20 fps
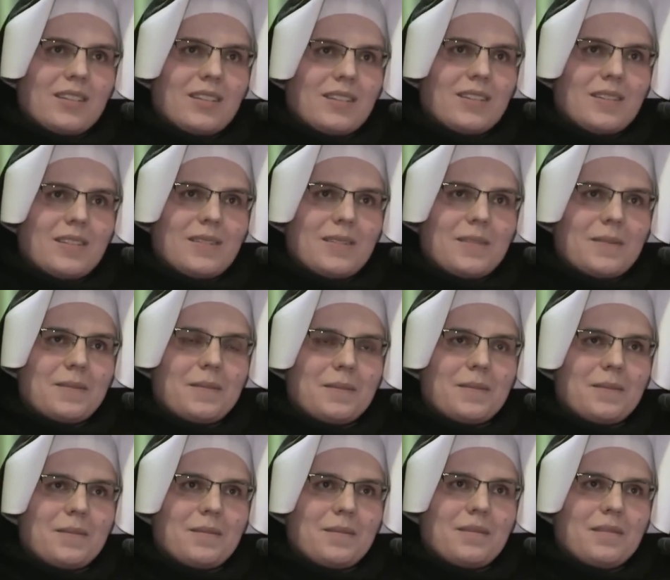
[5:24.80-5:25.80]

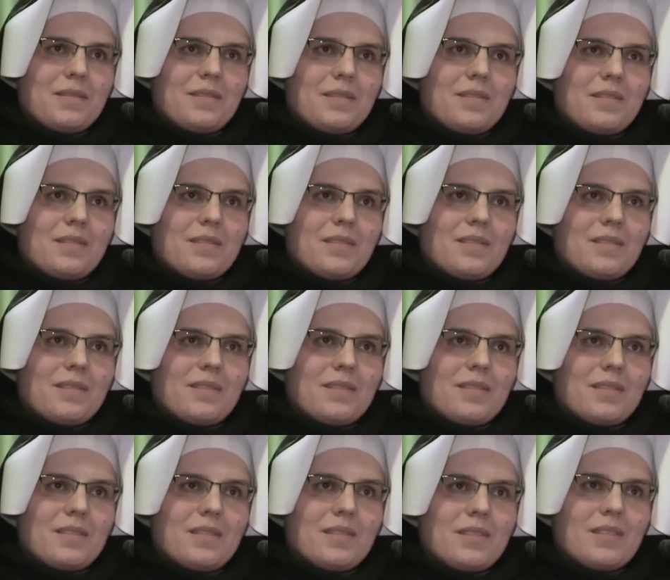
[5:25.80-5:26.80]

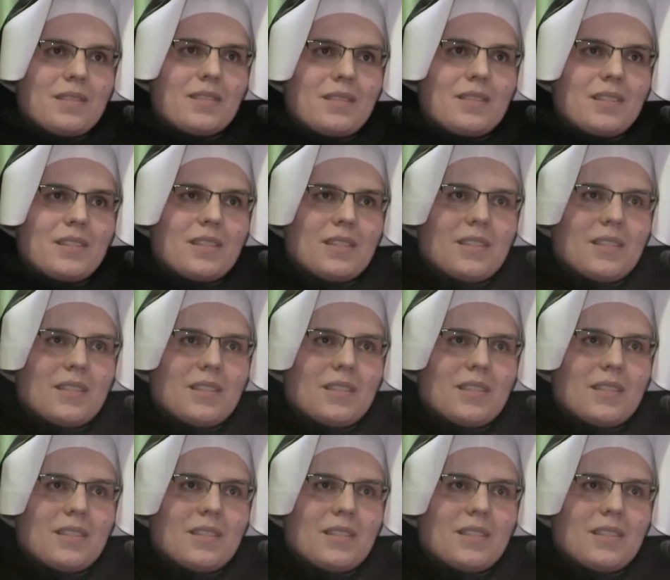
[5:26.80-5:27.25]
(no one is talking)